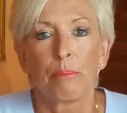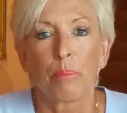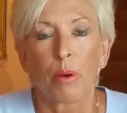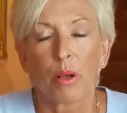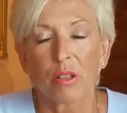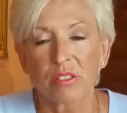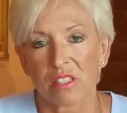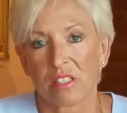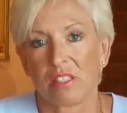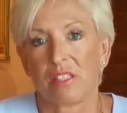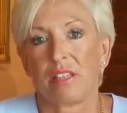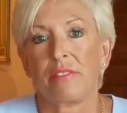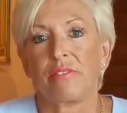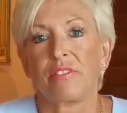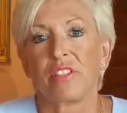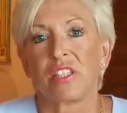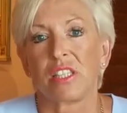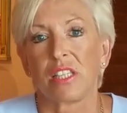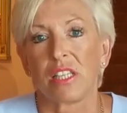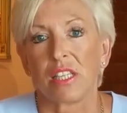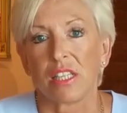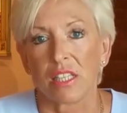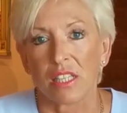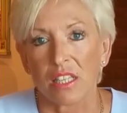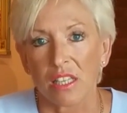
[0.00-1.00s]

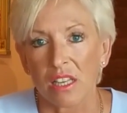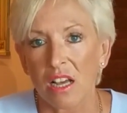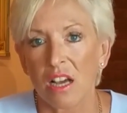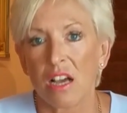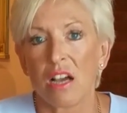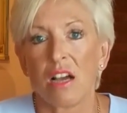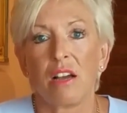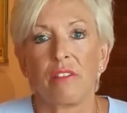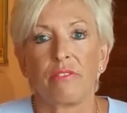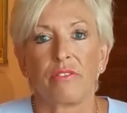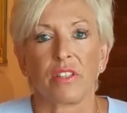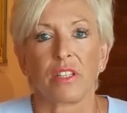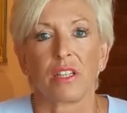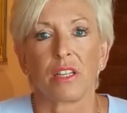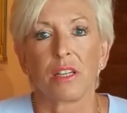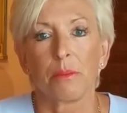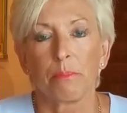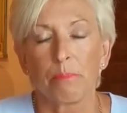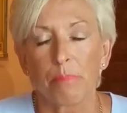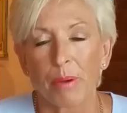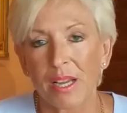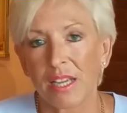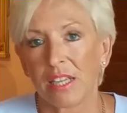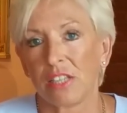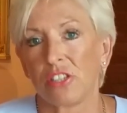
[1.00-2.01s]
positivity and love and
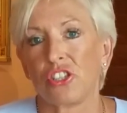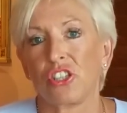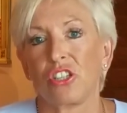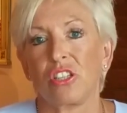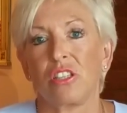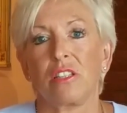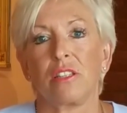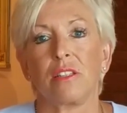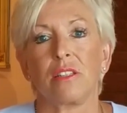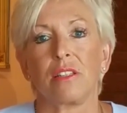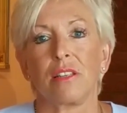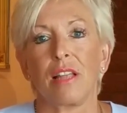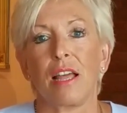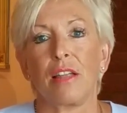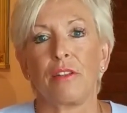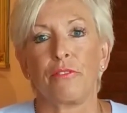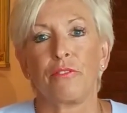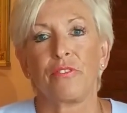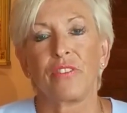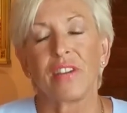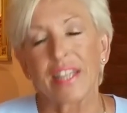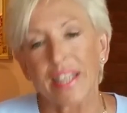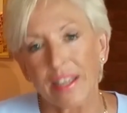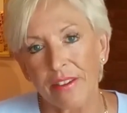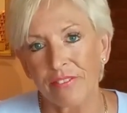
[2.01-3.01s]
compassion
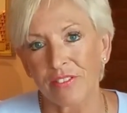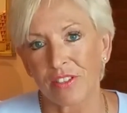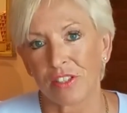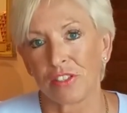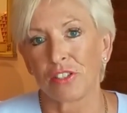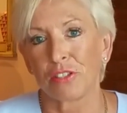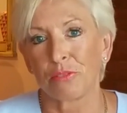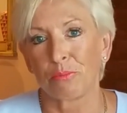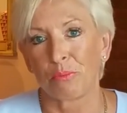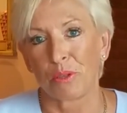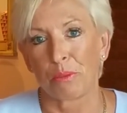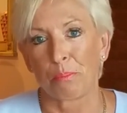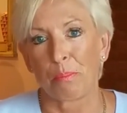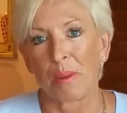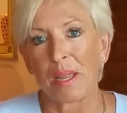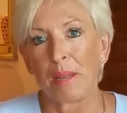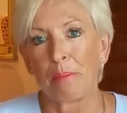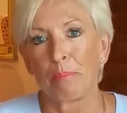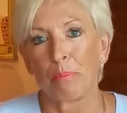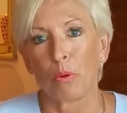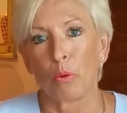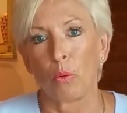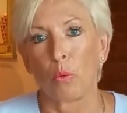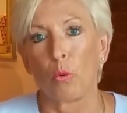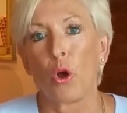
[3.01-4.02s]
and forgiveness with
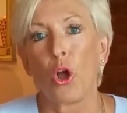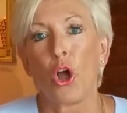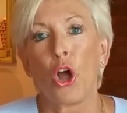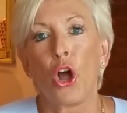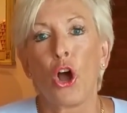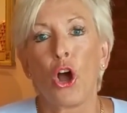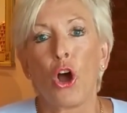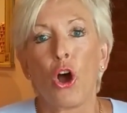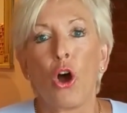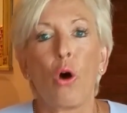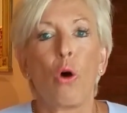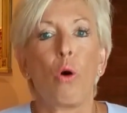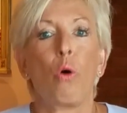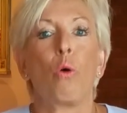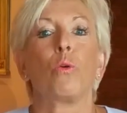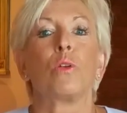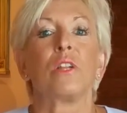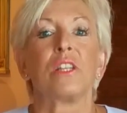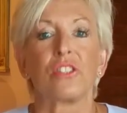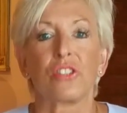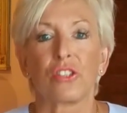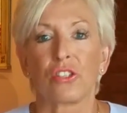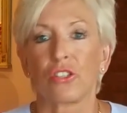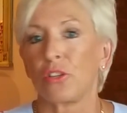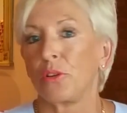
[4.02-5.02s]
people, all
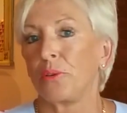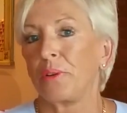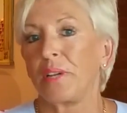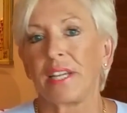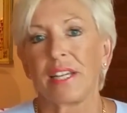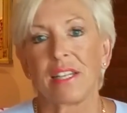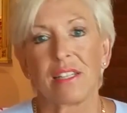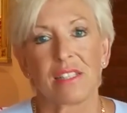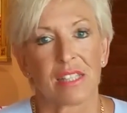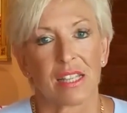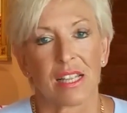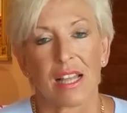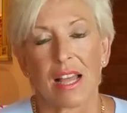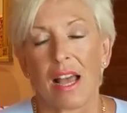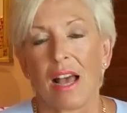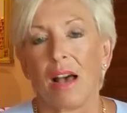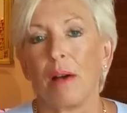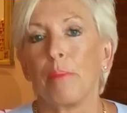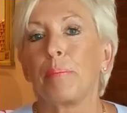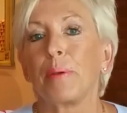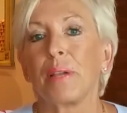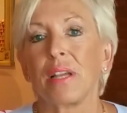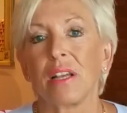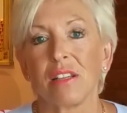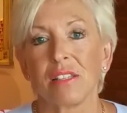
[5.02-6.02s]
it's doing is
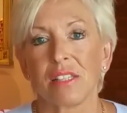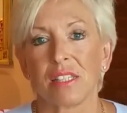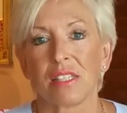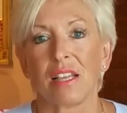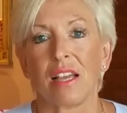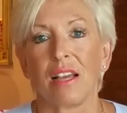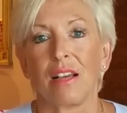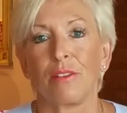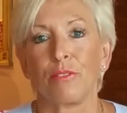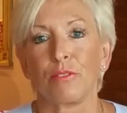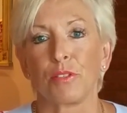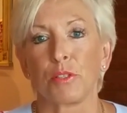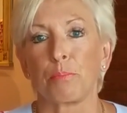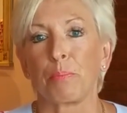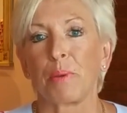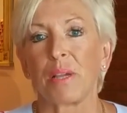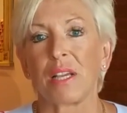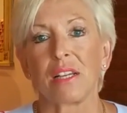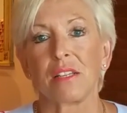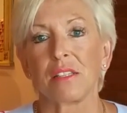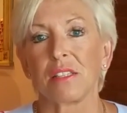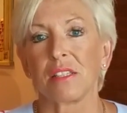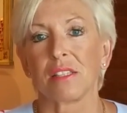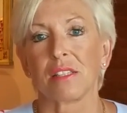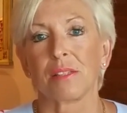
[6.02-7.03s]
helping ourselves,
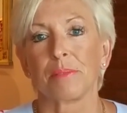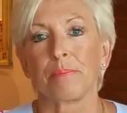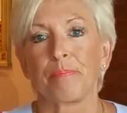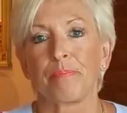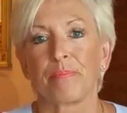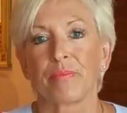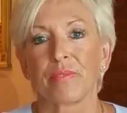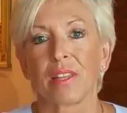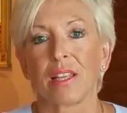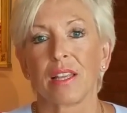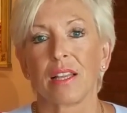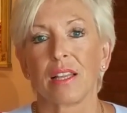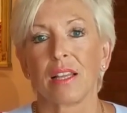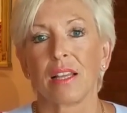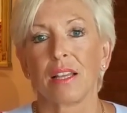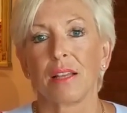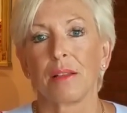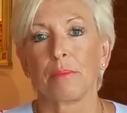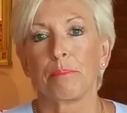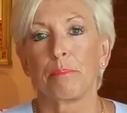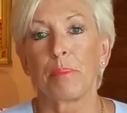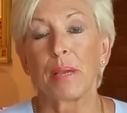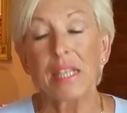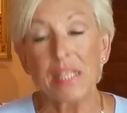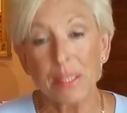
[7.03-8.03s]
because
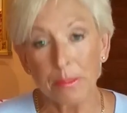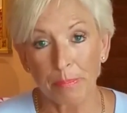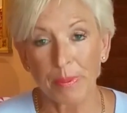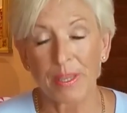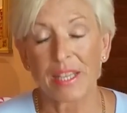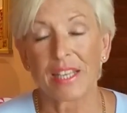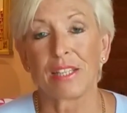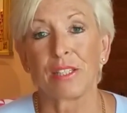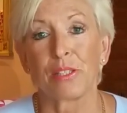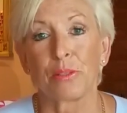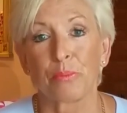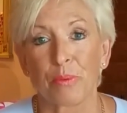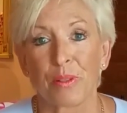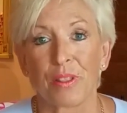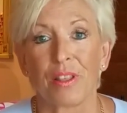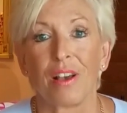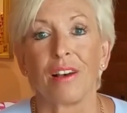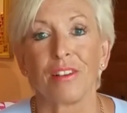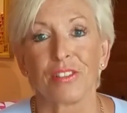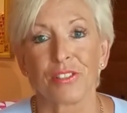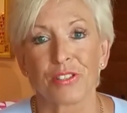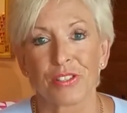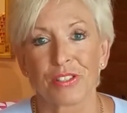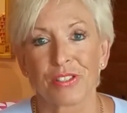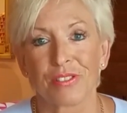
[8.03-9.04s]
peace begins with
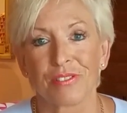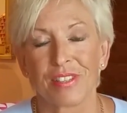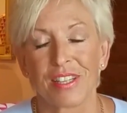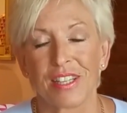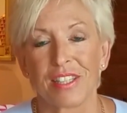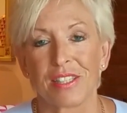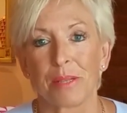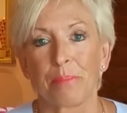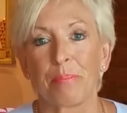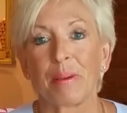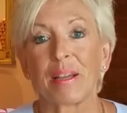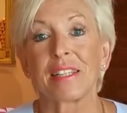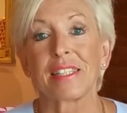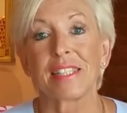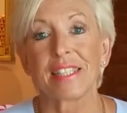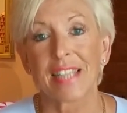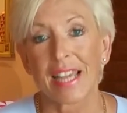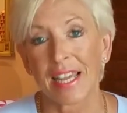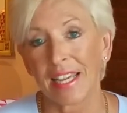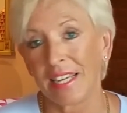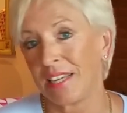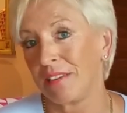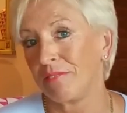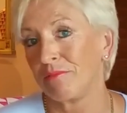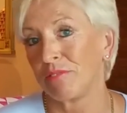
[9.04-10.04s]
us. It's about
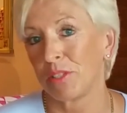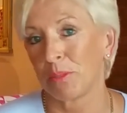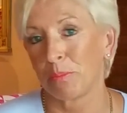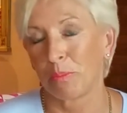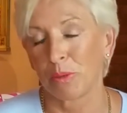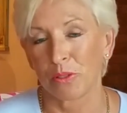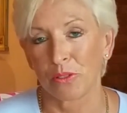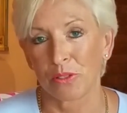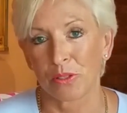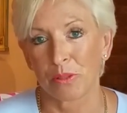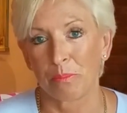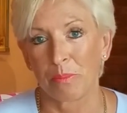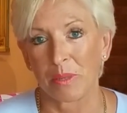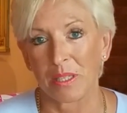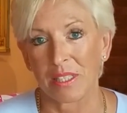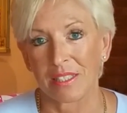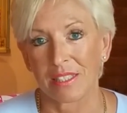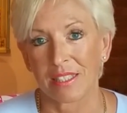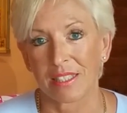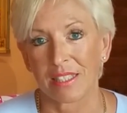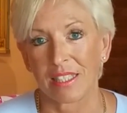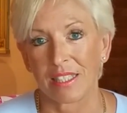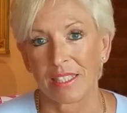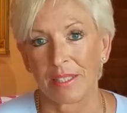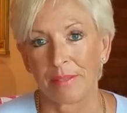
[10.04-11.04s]
taking
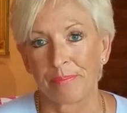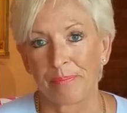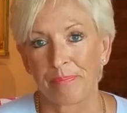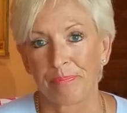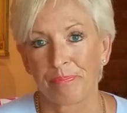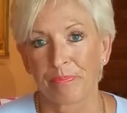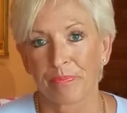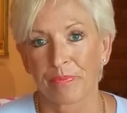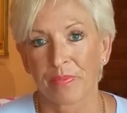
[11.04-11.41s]
responsibility.